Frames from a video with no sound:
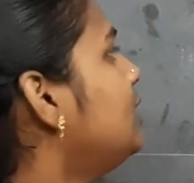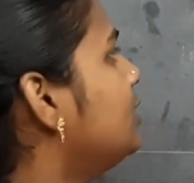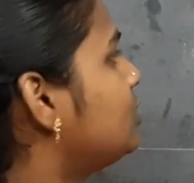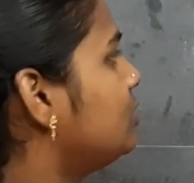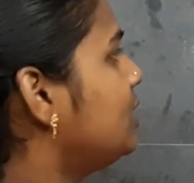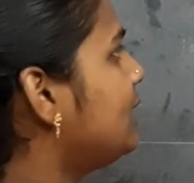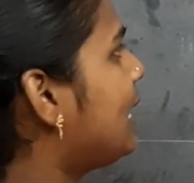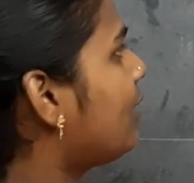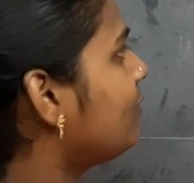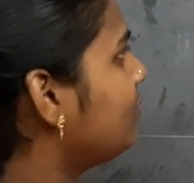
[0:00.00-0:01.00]
So here they
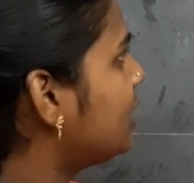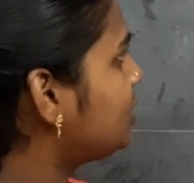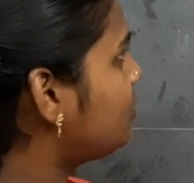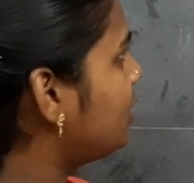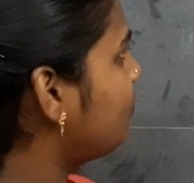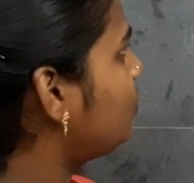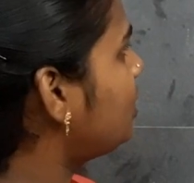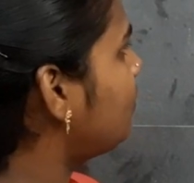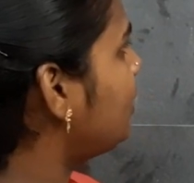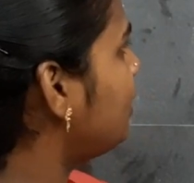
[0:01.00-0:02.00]
have given us 24
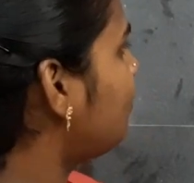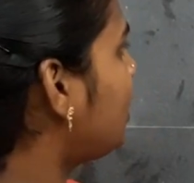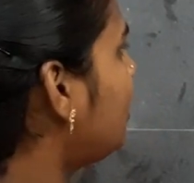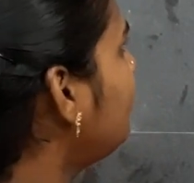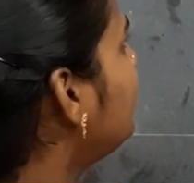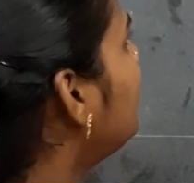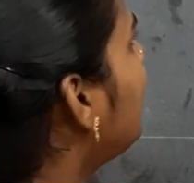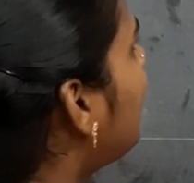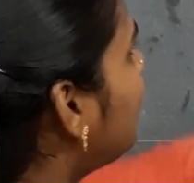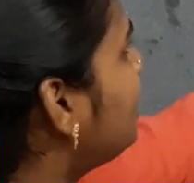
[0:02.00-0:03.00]
and 25,
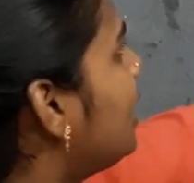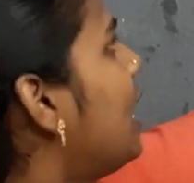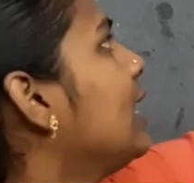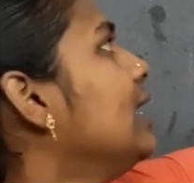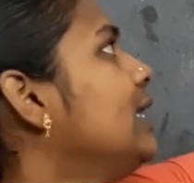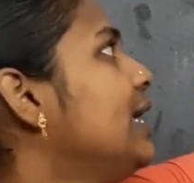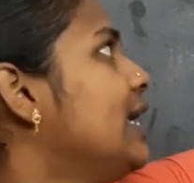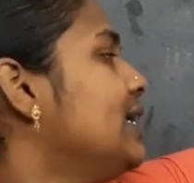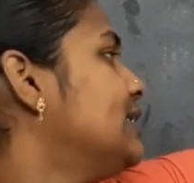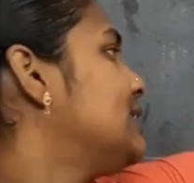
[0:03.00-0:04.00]
and angle
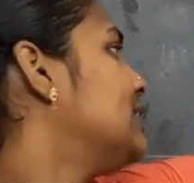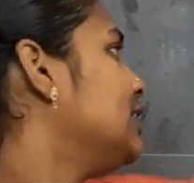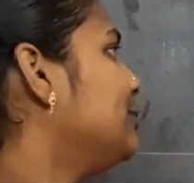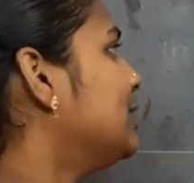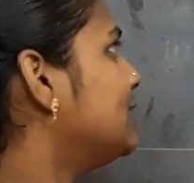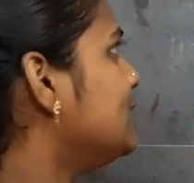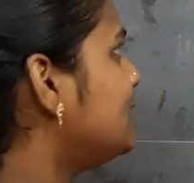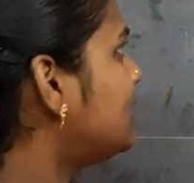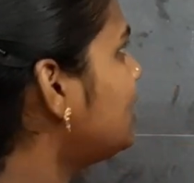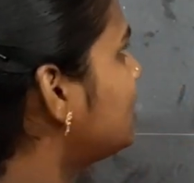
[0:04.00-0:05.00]
A is nothing but
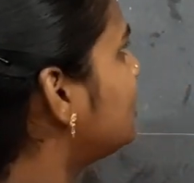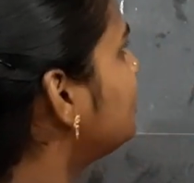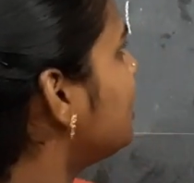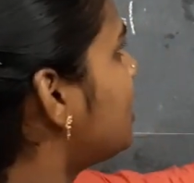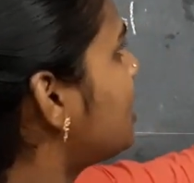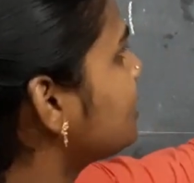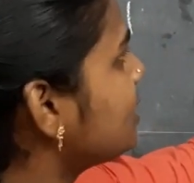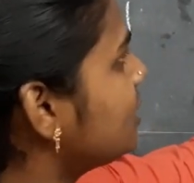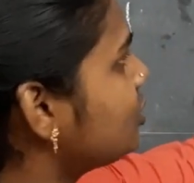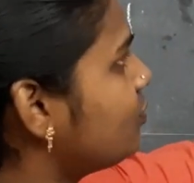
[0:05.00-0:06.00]
theta. They are
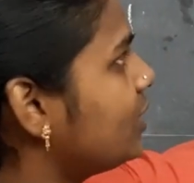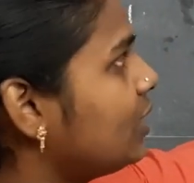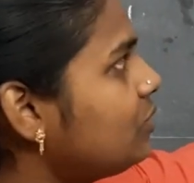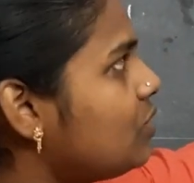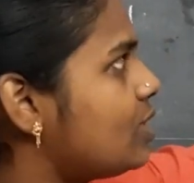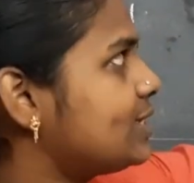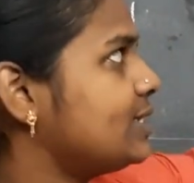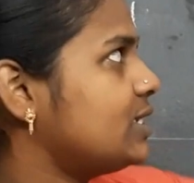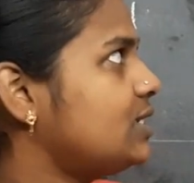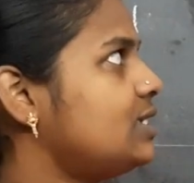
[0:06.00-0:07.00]
asking us to figure out cos
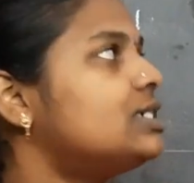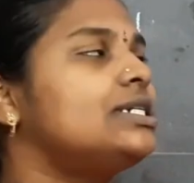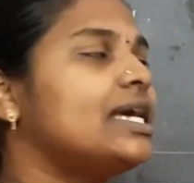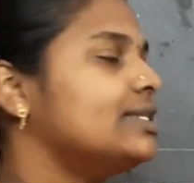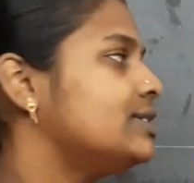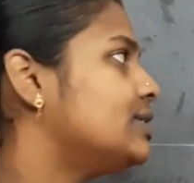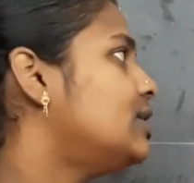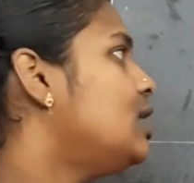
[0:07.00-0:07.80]
theta and tan theta.